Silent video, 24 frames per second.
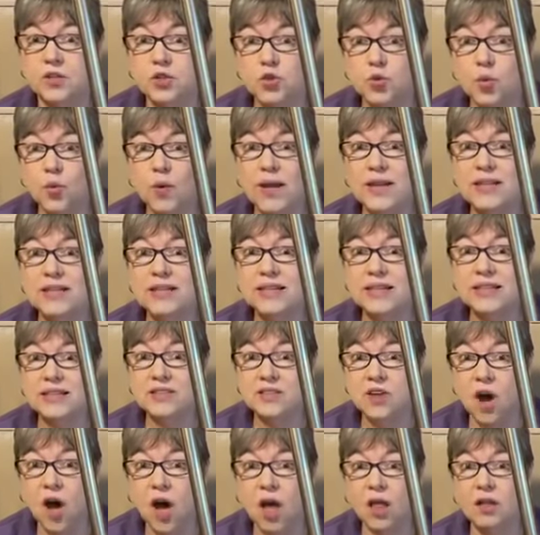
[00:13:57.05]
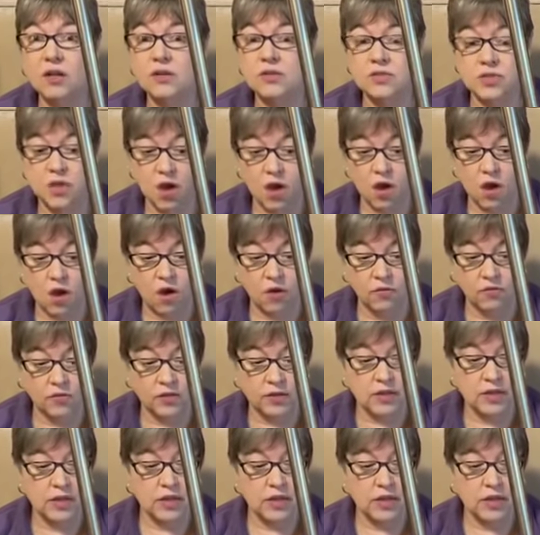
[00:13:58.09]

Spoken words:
$20 off.